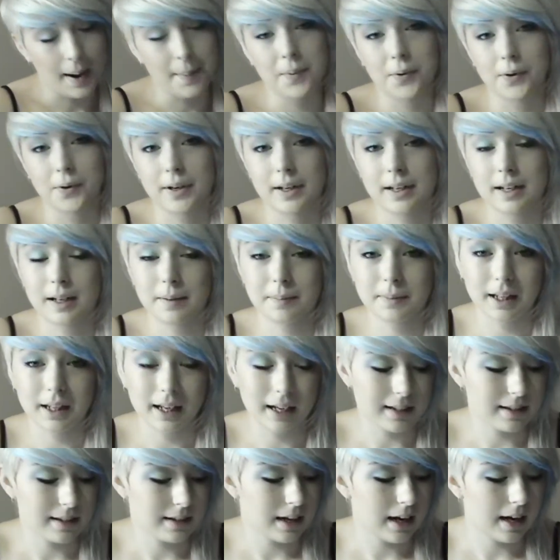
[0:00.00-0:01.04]
I brought it up
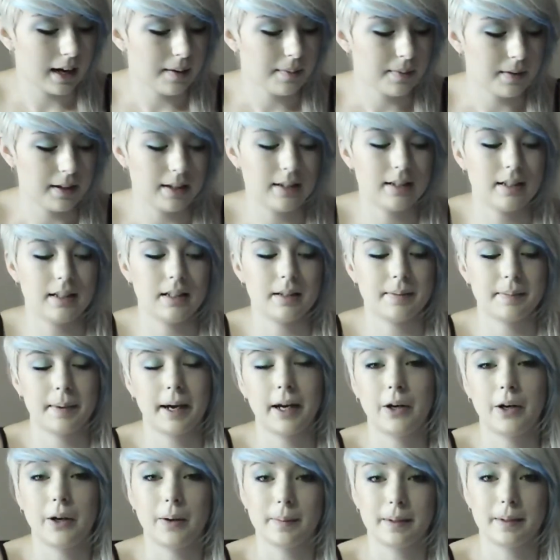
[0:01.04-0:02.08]
last time. This is my
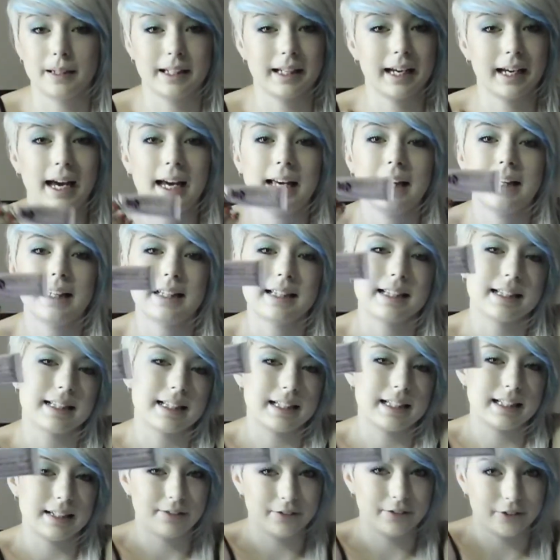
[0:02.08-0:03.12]
Urban Decay. This is a
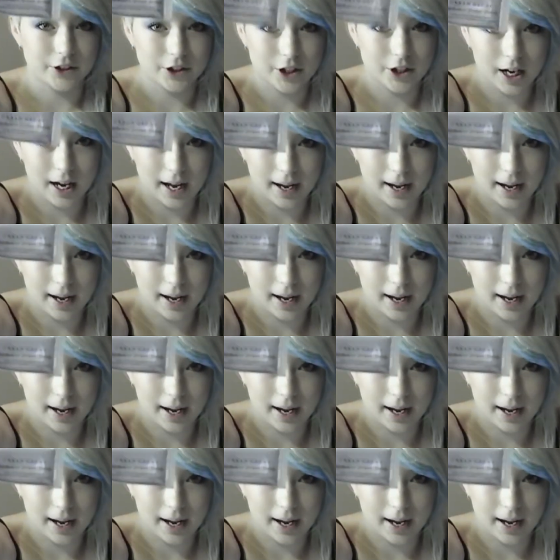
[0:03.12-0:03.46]
different